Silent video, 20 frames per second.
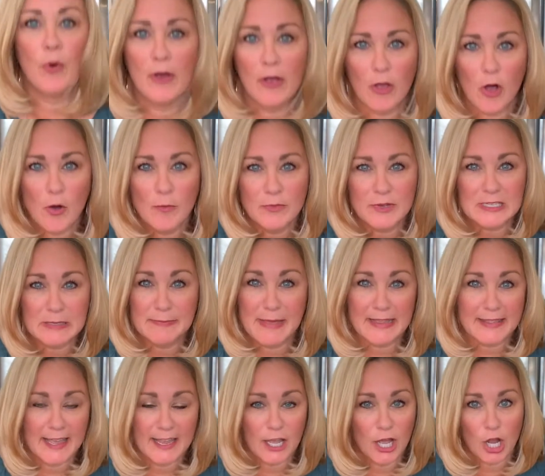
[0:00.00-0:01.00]
almost make
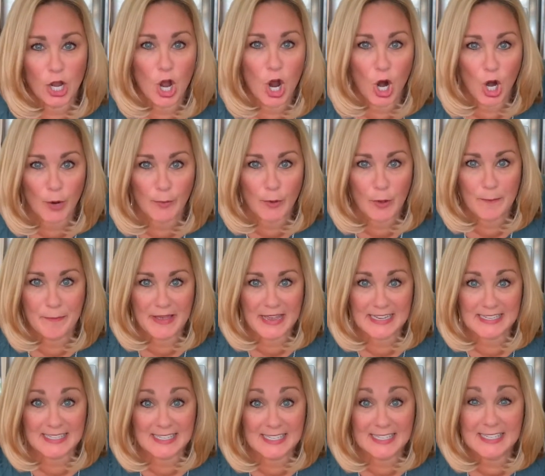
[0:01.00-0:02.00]
like a caramel
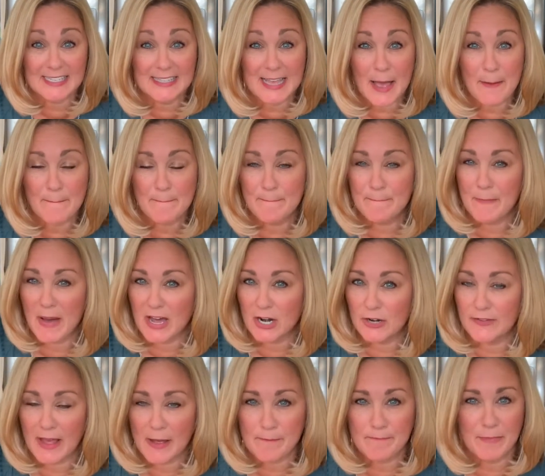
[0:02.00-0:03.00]
base. This is that
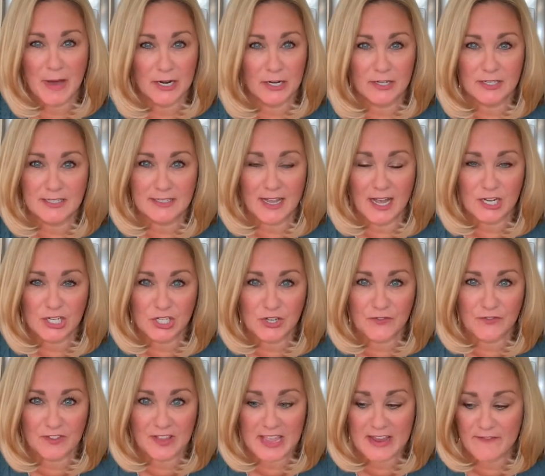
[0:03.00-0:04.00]
butterscotch
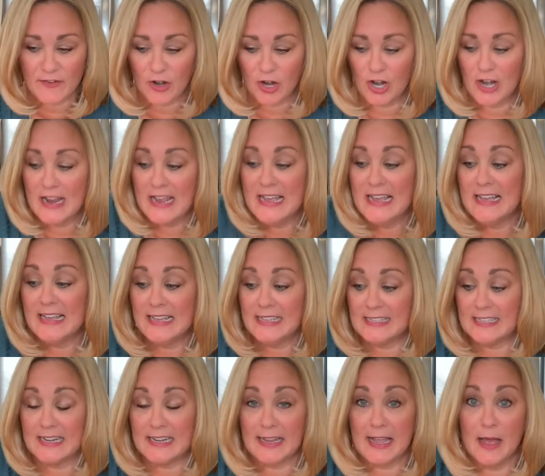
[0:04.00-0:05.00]
flavor is
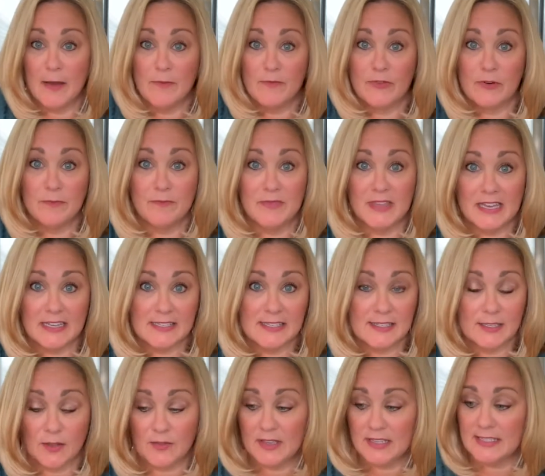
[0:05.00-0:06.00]
gonna come from this.
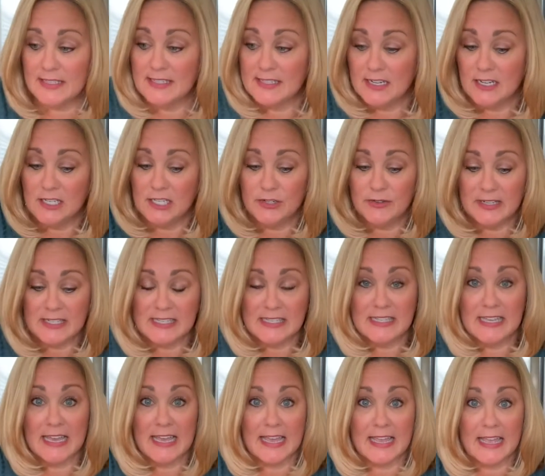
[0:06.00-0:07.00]
So this is gonna do its
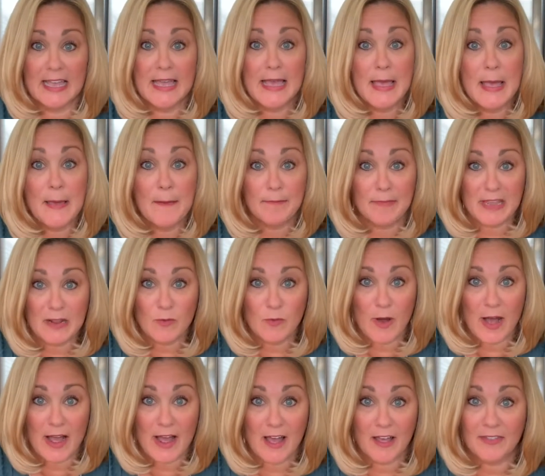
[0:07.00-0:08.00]
thing.
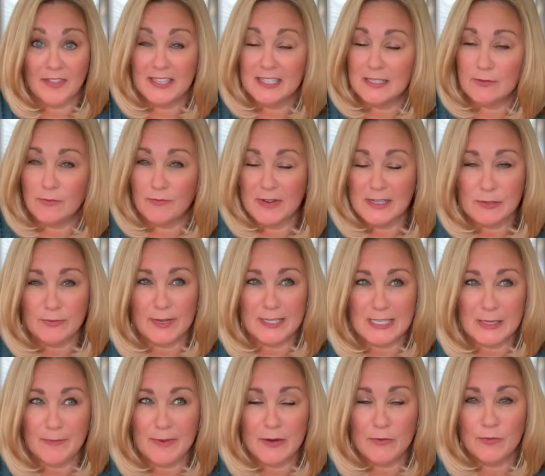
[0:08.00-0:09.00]
Meanwhile, this
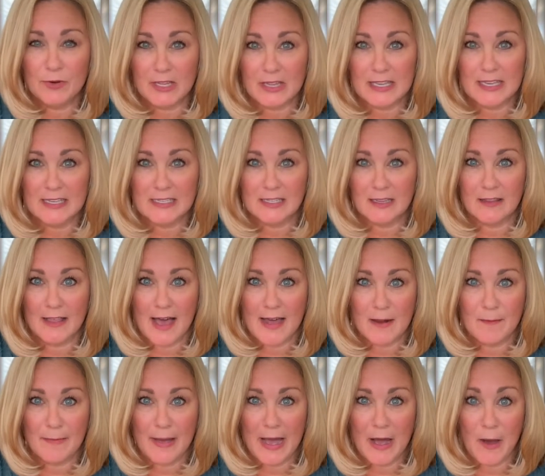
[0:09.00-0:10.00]
recipe really is a lot
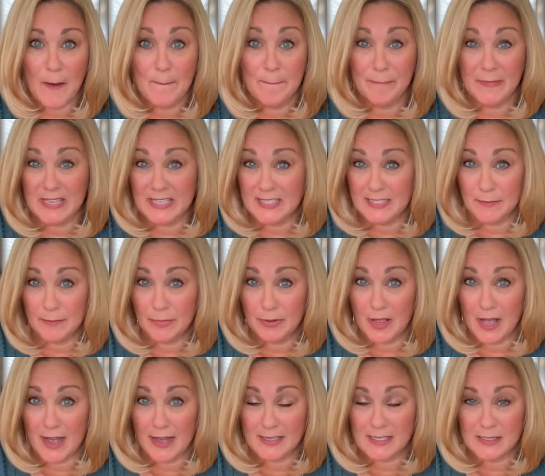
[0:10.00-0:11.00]
about mise en
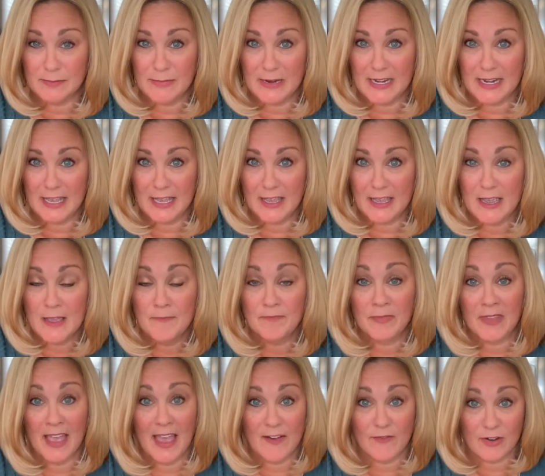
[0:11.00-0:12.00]
place, meaning
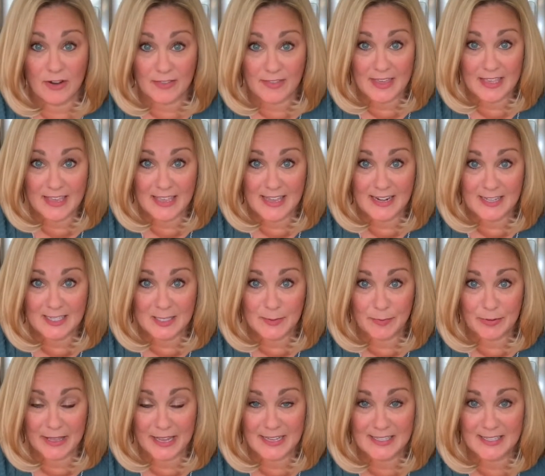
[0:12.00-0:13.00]
everything in its
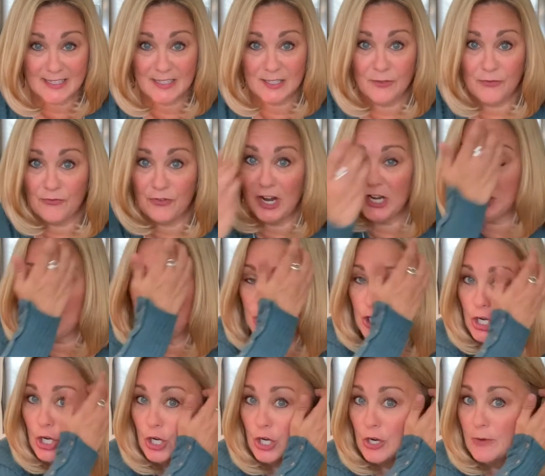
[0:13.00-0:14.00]
place. It's a French
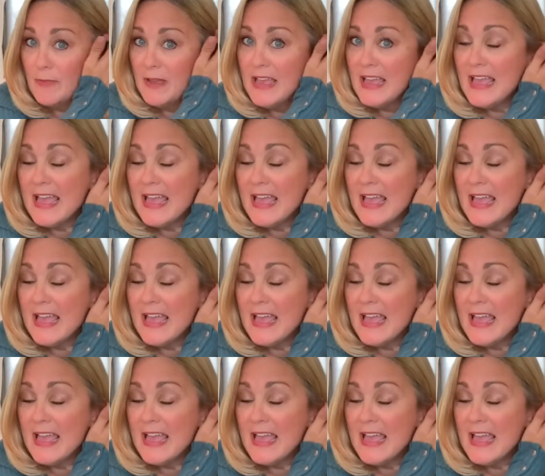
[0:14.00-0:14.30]
term.